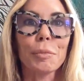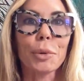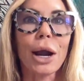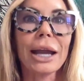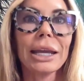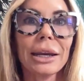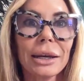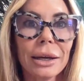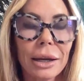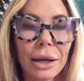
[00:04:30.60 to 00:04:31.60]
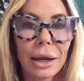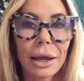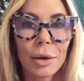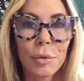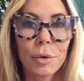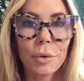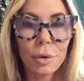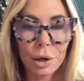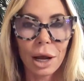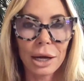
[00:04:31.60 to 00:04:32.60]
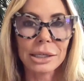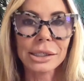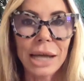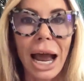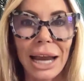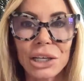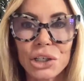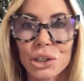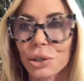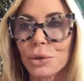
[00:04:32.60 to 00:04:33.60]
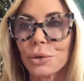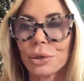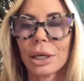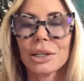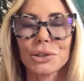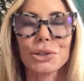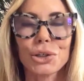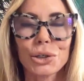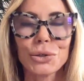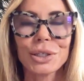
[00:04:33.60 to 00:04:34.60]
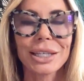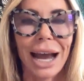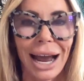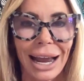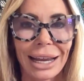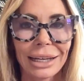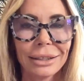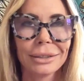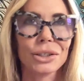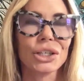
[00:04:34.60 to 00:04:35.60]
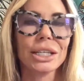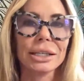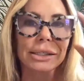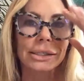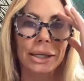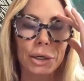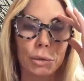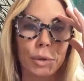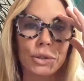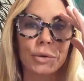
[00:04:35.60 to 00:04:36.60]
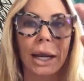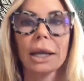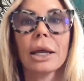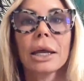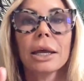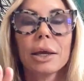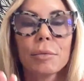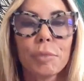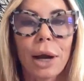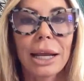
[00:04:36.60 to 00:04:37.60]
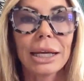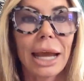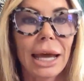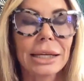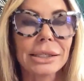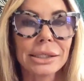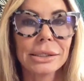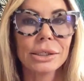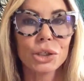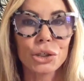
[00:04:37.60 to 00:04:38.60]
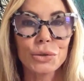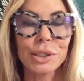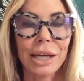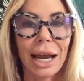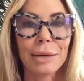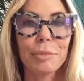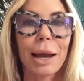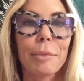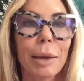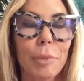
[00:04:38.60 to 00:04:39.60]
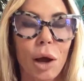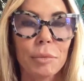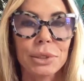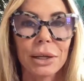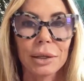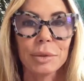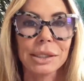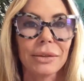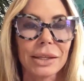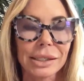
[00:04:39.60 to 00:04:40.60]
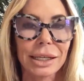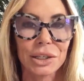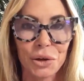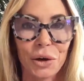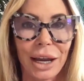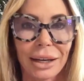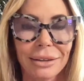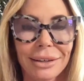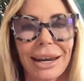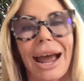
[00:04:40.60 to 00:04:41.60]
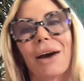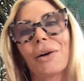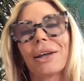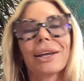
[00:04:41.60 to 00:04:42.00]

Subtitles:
Brian got his shoes tied. Geez, get your words right. Brian had his shoes tied by my mom till he was in the 6th grade. Now,